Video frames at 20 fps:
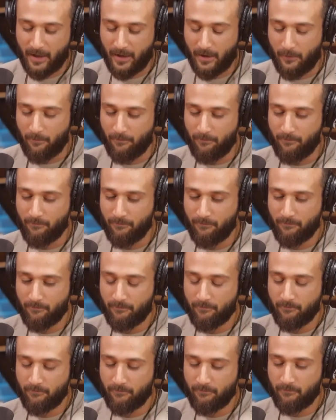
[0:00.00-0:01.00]
I
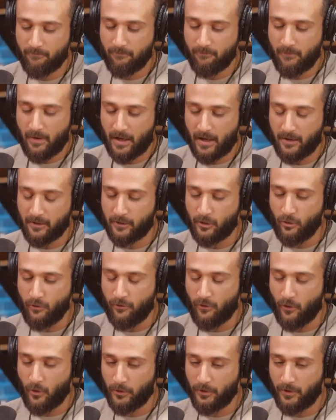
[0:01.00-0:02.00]
guess
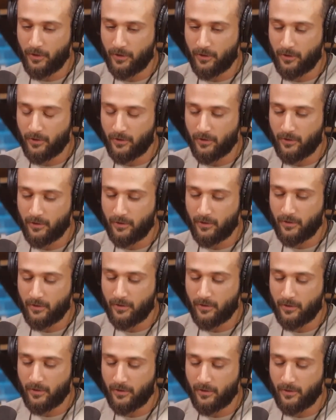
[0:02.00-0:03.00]
twofold.
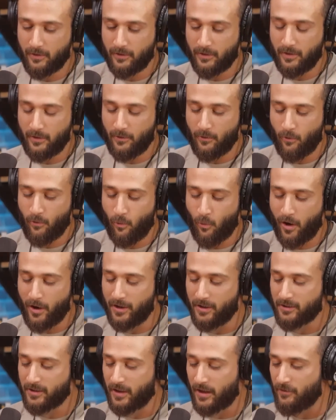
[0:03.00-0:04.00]

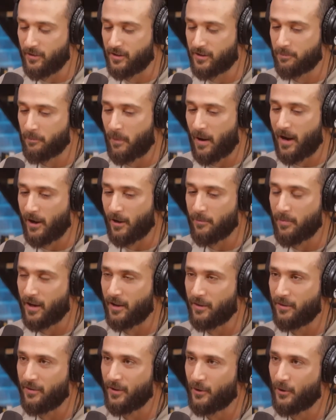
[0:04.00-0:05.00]
One, it's kind of inspired
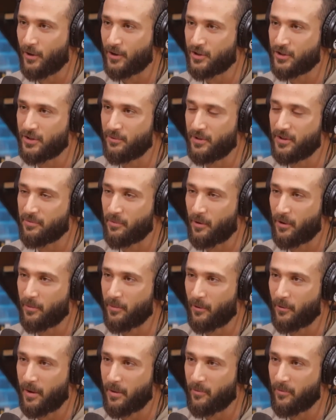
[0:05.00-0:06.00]
by the question we
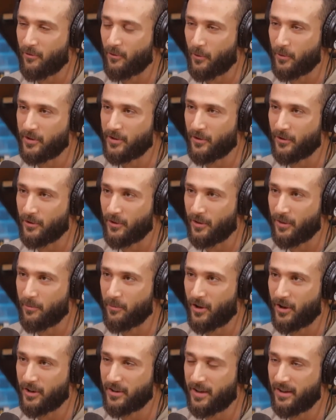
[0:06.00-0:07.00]
spoke about right before we turned on
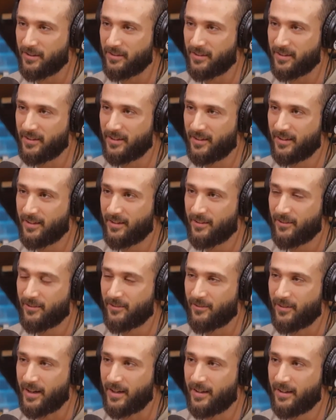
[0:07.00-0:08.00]
the podcast,
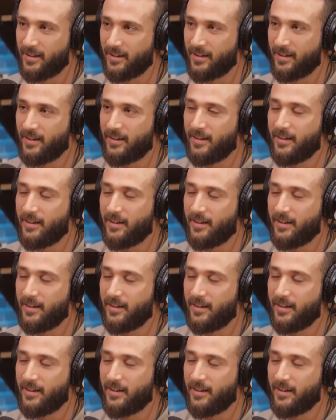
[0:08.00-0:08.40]
right?